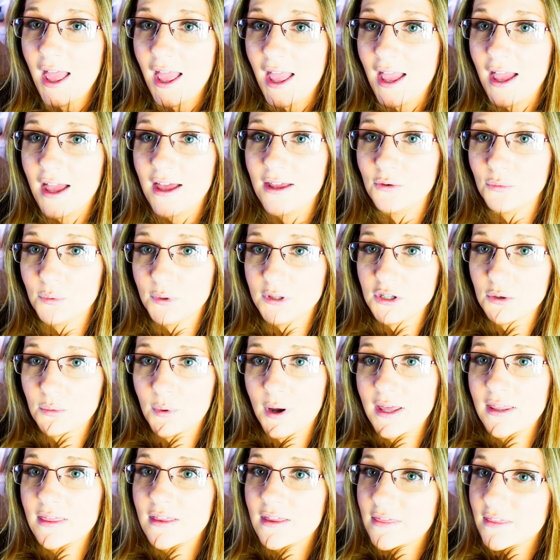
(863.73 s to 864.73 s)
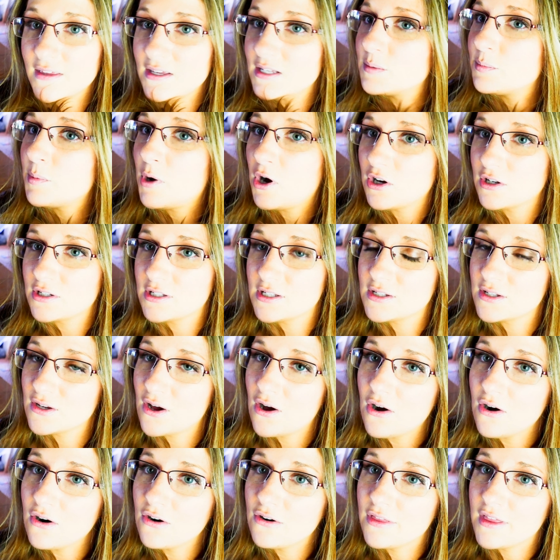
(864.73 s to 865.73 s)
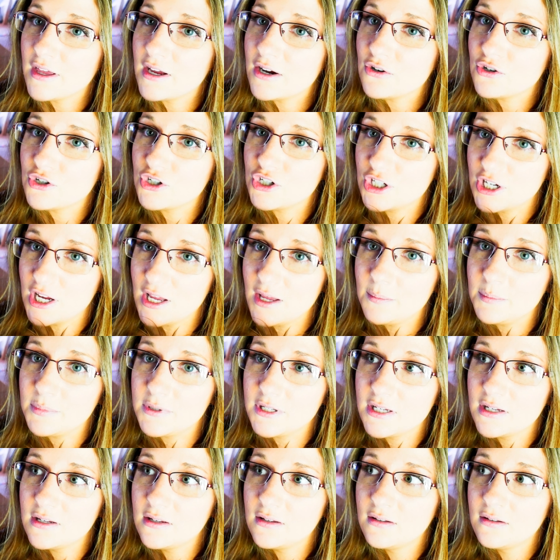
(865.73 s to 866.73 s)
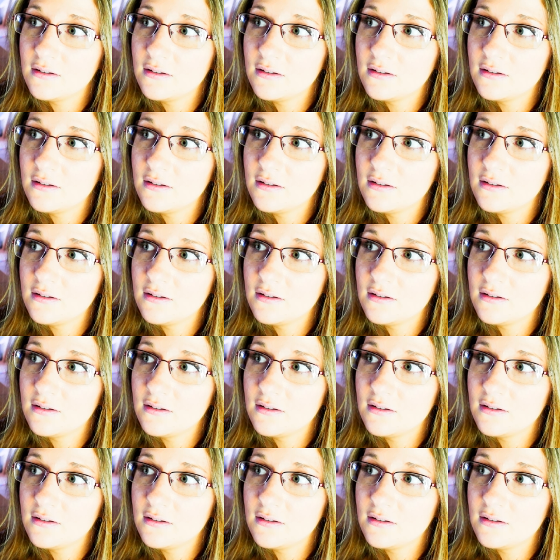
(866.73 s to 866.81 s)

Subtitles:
And with the way that these boxes are, they are shipped,